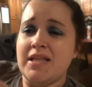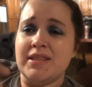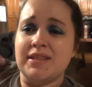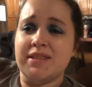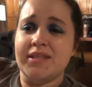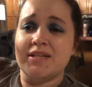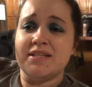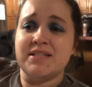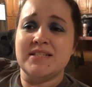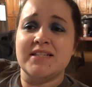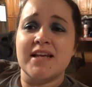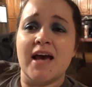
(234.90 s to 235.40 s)

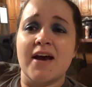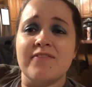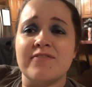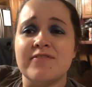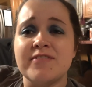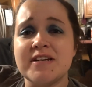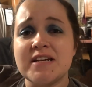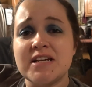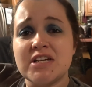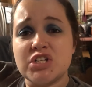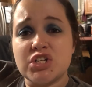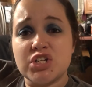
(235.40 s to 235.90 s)
the
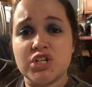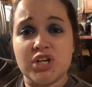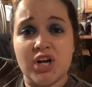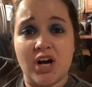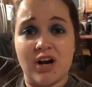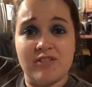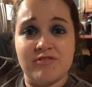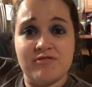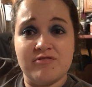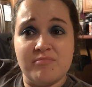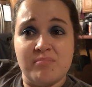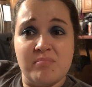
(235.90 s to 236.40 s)
definition
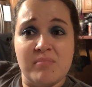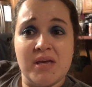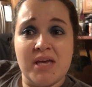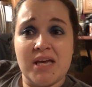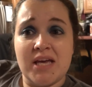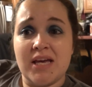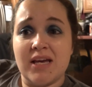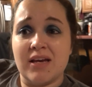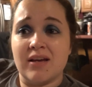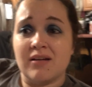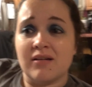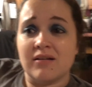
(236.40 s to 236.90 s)
of
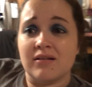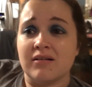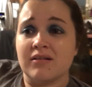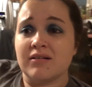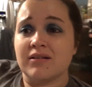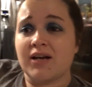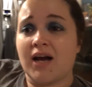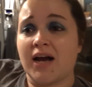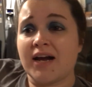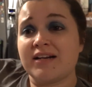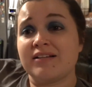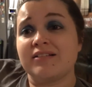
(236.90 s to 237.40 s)
me,
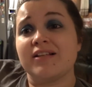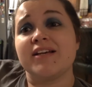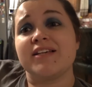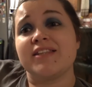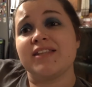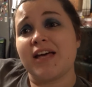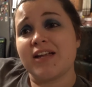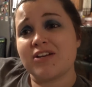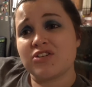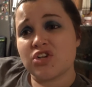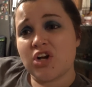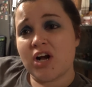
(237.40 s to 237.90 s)
kind of like
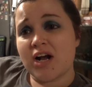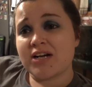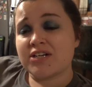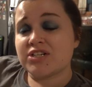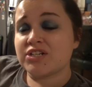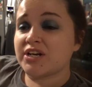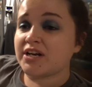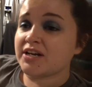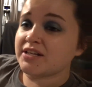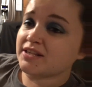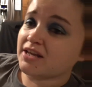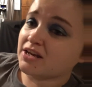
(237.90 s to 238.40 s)
that trash
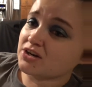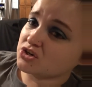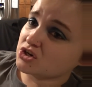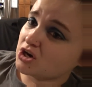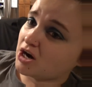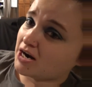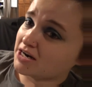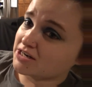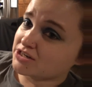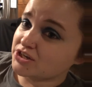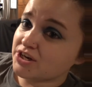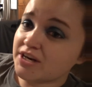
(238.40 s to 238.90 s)

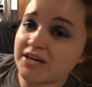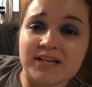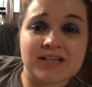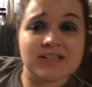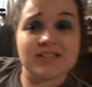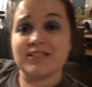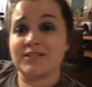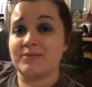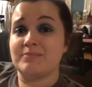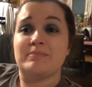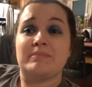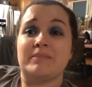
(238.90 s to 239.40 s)

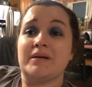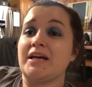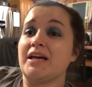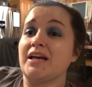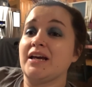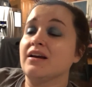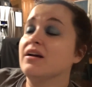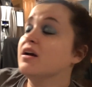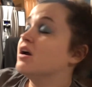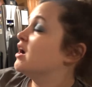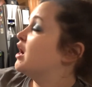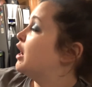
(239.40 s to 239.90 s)
can's me,